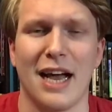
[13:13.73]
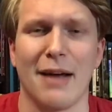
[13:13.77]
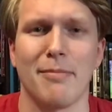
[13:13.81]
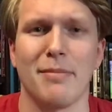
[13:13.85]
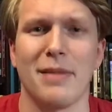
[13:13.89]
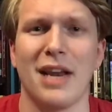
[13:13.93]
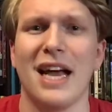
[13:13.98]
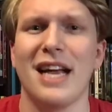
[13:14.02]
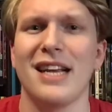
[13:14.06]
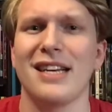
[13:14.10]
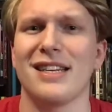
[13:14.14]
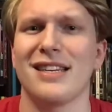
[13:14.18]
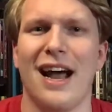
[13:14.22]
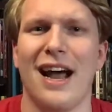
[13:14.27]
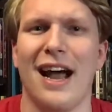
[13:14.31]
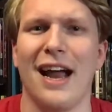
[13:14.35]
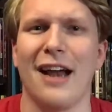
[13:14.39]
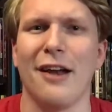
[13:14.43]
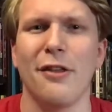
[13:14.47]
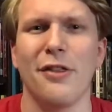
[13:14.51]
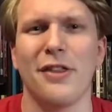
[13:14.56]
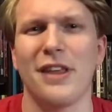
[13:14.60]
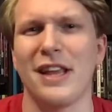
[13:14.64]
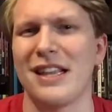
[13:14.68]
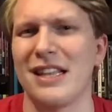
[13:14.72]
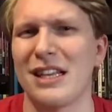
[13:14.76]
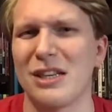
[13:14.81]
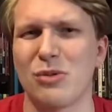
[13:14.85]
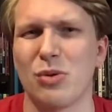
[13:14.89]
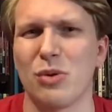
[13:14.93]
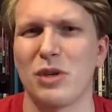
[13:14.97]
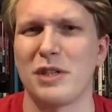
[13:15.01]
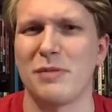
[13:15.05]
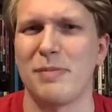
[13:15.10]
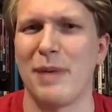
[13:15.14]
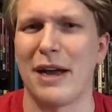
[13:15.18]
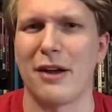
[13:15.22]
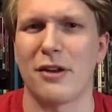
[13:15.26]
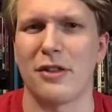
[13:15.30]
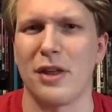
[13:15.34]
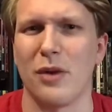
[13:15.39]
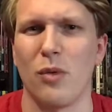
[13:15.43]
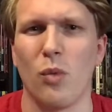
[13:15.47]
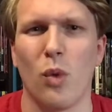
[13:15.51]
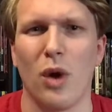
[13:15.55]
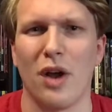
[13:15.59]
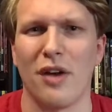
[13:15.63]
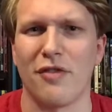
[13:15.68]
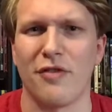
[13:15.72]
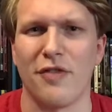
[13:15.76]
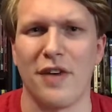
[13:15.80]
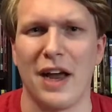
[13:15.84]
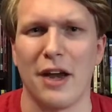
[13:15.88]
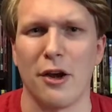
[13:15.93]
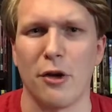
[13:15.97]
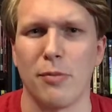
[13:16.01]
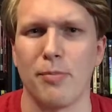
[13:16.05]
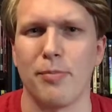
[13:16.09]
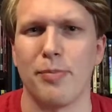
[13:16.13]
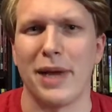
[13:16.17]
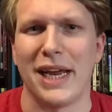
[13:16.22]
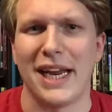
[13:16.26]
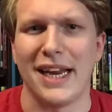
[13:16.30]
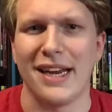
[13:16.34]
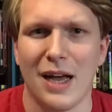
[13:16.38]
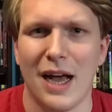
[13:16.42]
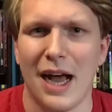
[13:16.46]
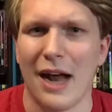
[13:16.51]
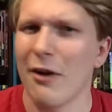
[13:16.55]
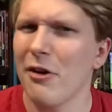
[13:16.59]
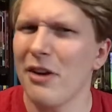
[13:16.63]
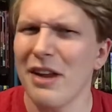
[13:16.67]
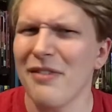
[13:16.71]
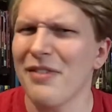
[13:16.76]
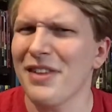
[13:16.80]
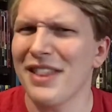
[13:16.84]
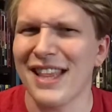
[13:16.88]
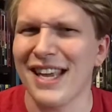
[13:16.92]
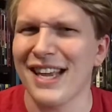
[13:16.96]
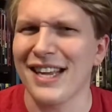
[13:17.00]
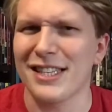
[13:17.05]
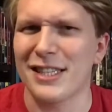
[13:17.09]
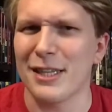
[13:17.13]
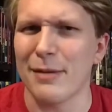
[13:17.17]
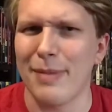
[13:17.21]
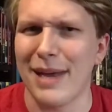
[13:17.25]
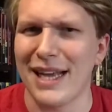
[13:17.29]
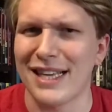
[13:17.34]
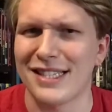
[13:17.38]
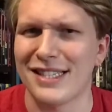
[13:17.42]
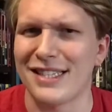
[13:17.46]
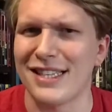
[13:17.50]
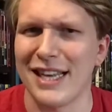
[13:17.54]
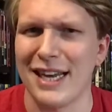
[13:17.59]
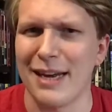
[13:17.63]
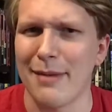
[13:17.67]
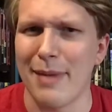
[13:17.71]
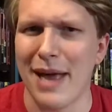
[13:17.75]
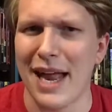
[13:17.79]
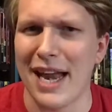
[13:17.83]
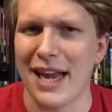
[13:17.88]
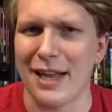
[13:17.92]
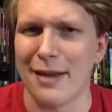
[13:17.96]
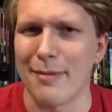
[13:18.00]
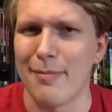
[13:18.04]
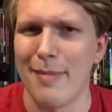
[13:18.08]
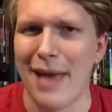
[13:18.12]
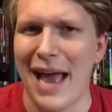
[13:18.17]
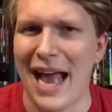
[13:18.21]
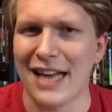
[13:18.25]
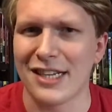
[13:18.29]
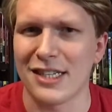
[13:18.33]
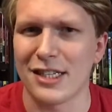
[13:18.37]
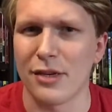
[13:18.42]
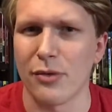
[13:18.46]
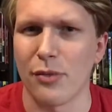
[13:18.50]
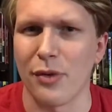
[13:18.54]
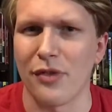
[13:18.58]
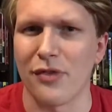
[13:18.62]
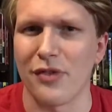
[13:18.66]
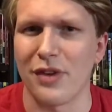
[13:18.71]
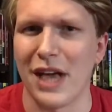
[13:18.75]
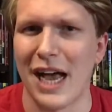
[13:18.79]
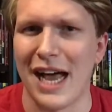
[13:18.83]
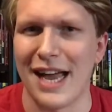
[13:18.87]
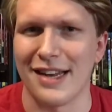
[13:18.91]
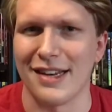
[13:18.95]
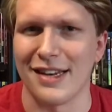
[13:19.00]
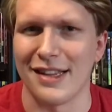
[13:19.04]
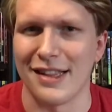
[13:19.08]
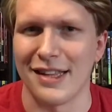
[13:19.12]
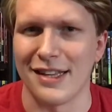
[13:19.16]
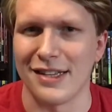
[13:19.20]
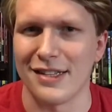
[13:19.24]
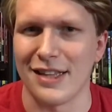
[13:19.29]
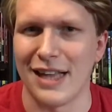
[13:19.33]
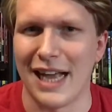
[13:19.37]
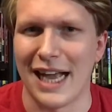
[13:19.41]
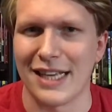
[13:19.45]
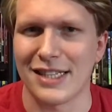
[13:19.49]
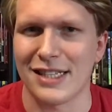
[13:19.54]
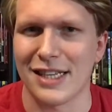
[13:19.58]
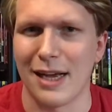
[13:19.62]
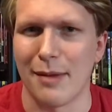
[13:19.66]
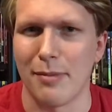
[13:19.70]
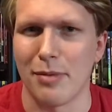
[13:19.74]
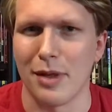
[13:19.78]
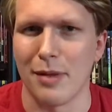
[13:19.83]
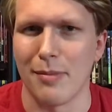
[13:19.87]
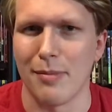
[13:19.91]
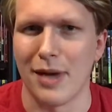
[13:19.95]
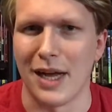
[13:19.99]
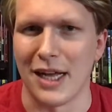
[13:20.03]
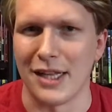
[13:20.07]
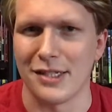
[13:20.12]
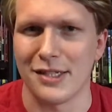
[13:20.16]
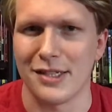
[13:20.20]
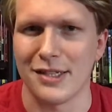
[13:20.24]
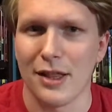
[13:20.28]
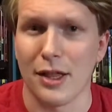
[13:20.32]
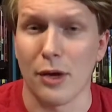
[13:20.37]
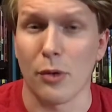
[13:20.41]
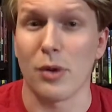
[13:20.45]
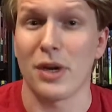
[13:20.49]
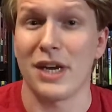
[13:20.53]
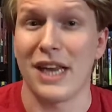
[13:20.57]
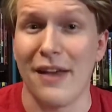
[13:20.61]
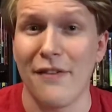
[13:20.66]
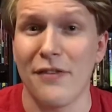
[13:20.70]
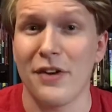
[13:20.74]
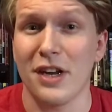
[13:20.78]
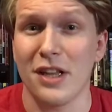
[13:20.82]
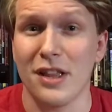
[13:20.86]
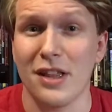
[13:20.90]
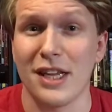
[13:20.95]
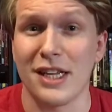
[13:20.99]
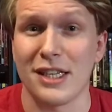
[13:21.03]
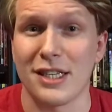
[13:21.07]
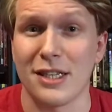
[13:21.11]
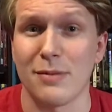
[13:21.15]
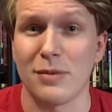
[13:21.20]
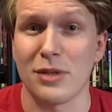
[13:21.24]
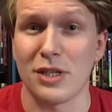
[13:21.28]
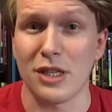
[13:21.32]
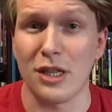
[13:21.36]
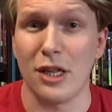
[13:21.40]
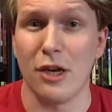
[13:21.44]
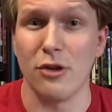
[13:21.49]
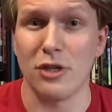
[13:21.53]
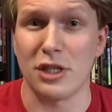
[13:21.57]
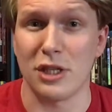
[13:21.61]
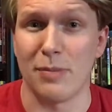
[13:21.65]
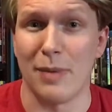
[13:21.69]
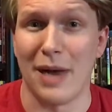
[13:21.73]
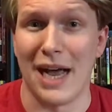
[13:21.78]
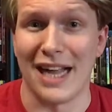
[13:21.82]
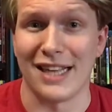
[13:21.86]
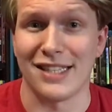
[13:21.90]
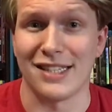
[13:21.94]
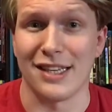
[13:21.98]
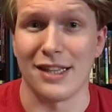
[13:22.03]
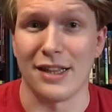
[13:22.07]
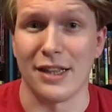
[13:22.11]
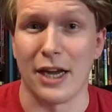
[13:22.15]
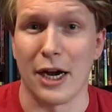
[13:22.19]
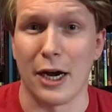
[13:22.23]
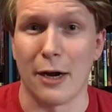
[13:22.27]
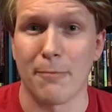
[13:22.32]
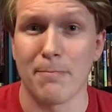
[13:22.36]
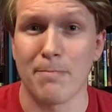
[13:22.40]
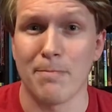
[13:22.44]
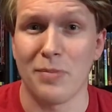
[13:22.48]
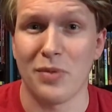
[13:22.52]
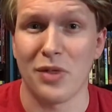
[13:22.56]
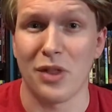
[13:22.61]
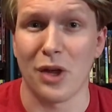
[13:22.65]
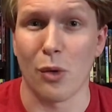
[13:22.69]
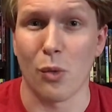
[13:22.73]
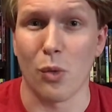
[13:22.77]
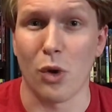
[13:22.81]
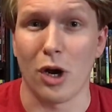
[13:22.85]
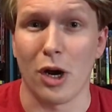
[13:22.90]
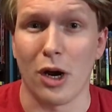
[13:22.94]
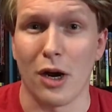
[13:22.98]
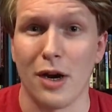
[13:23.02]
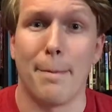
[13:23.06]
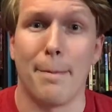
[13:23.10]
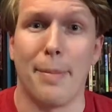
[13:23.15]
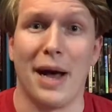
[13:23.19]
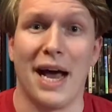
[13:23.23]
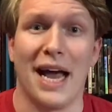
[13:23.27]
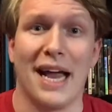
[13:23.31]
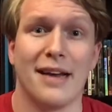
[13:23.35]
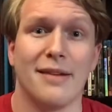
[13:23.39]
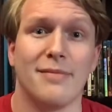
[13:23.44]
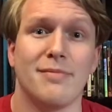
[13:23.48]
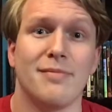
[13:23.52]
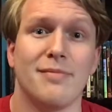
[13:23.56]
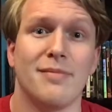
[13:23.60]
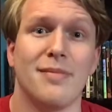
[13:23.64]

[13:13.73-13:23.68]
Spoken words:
I don't think this was better than One Final Beat. I don't even think it's the best cinematic match that we've gotten in these last couple of months. There were definitely some slow spots in there. There were. But